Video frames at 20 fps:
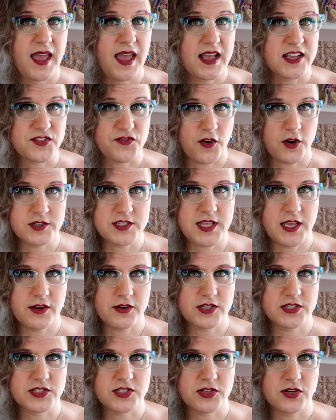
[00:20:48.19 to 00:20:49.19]
As far as they are
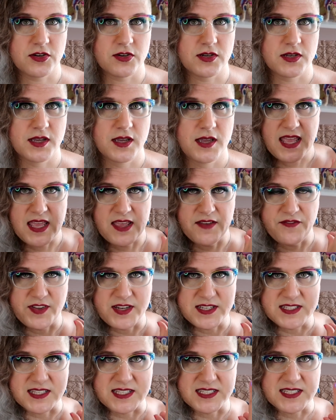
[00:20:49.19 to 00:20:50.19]
concerned, if it
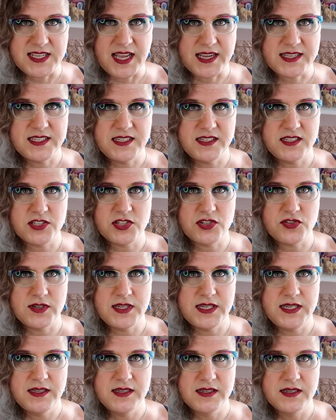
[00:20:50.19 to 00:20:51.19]
is the sex
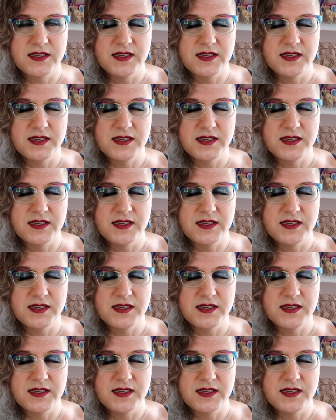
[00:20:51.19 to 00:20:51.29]
industry,